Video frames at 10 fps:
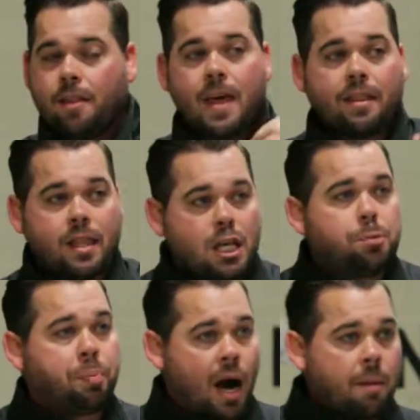that
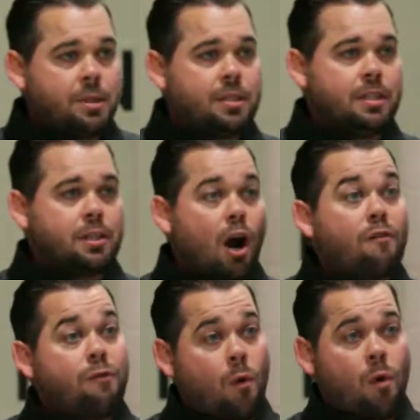these promises are
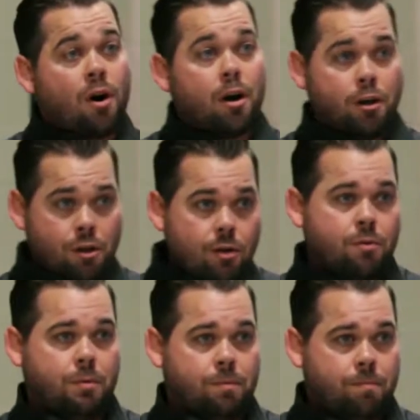for you,